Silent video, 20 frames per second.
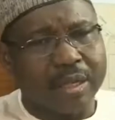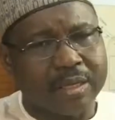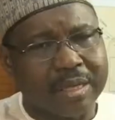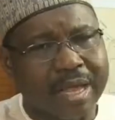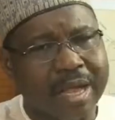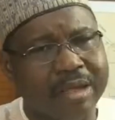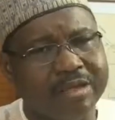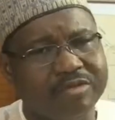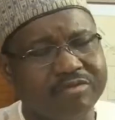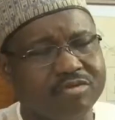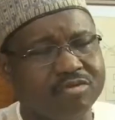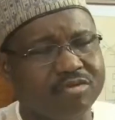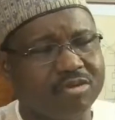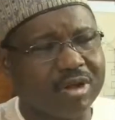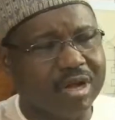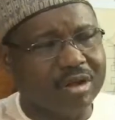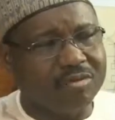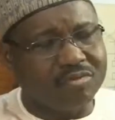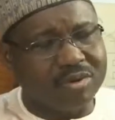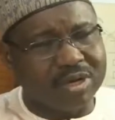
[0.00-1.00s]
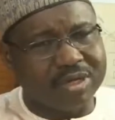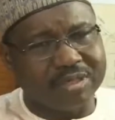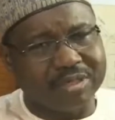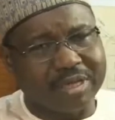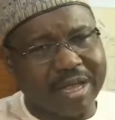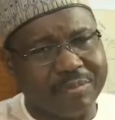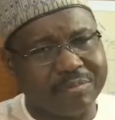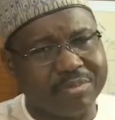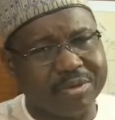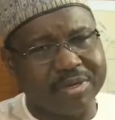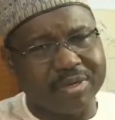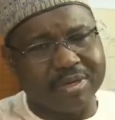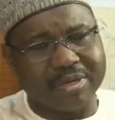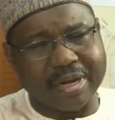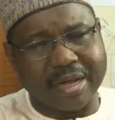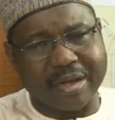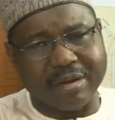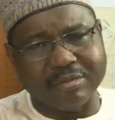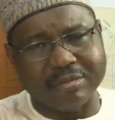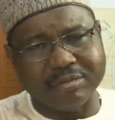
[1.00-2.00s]
Yeah, if you look at what is happening
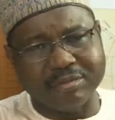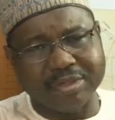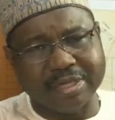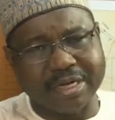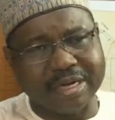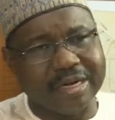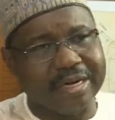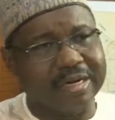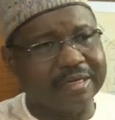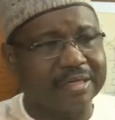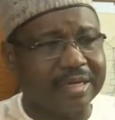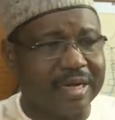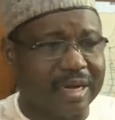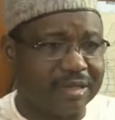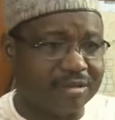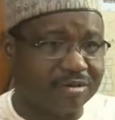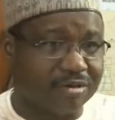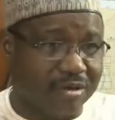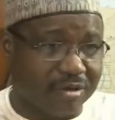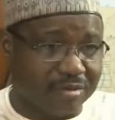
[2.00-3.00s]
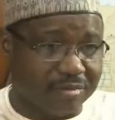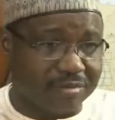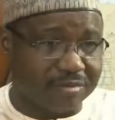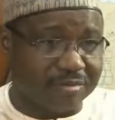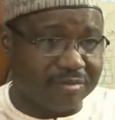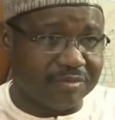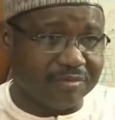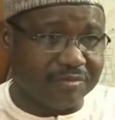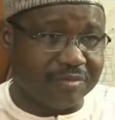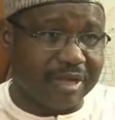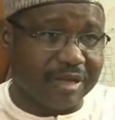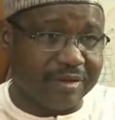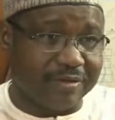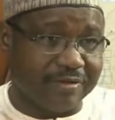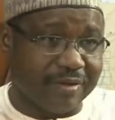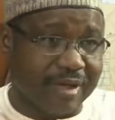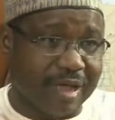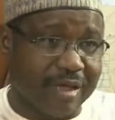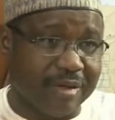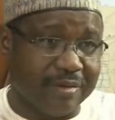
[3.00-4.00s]
now, generation has gone very
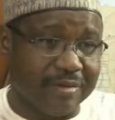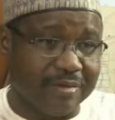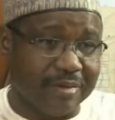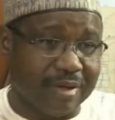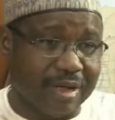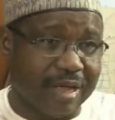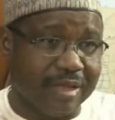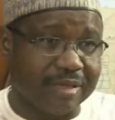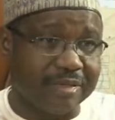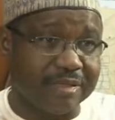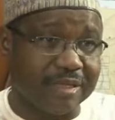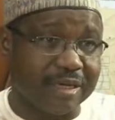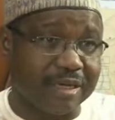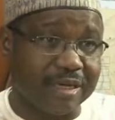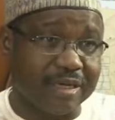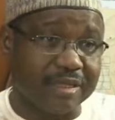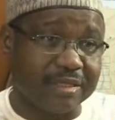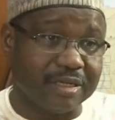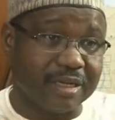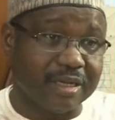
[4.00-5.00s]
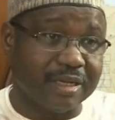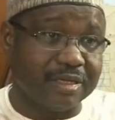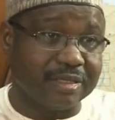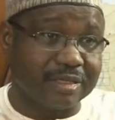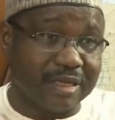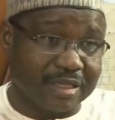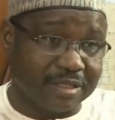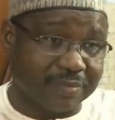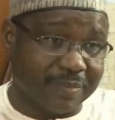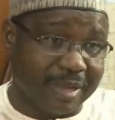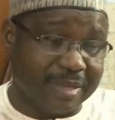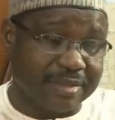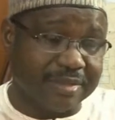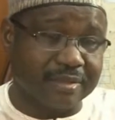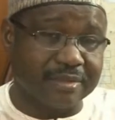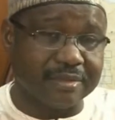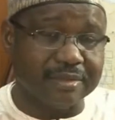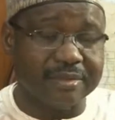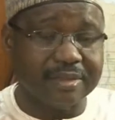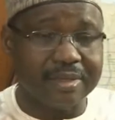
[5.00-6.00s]
far, and generation is
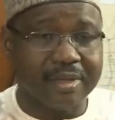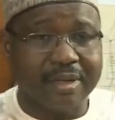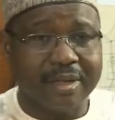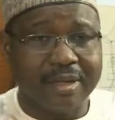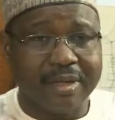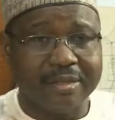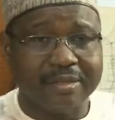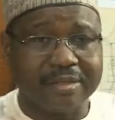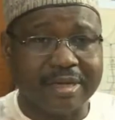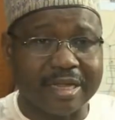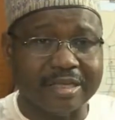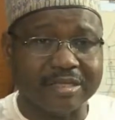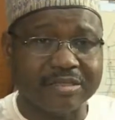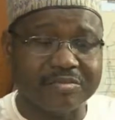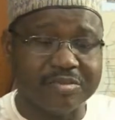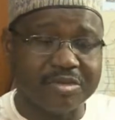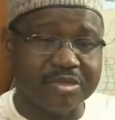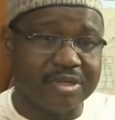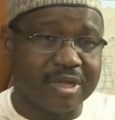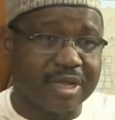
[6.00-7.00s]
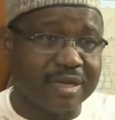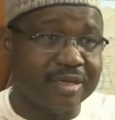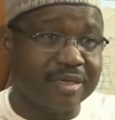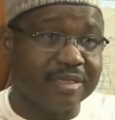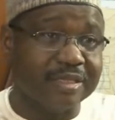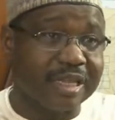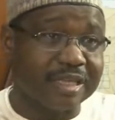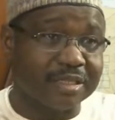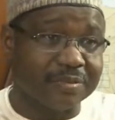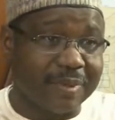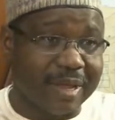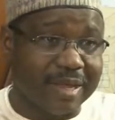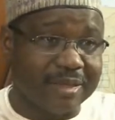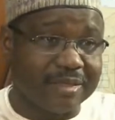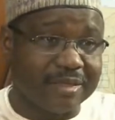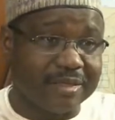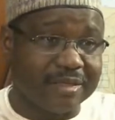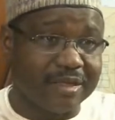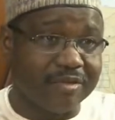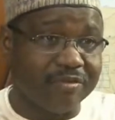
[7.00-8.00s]
expanding. Transmission is
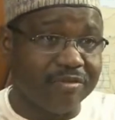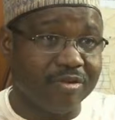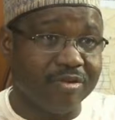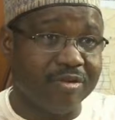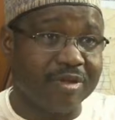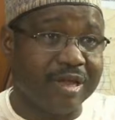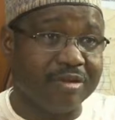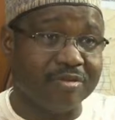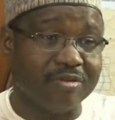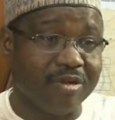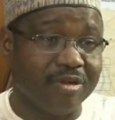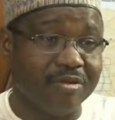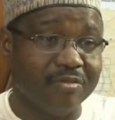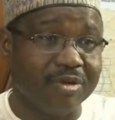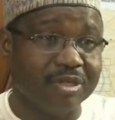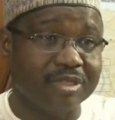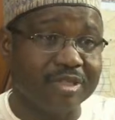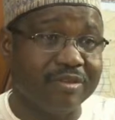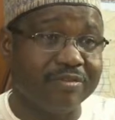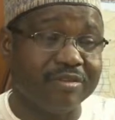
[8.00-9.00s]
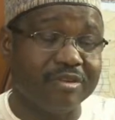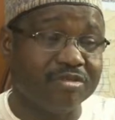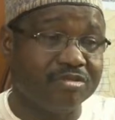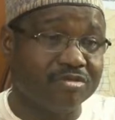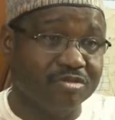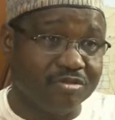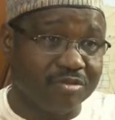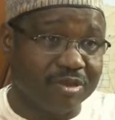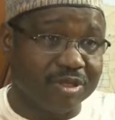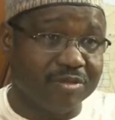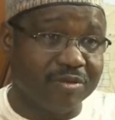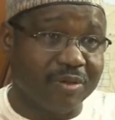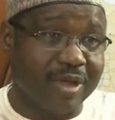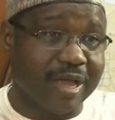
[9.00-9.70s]
expanding. If you look at almost every 2 weeks,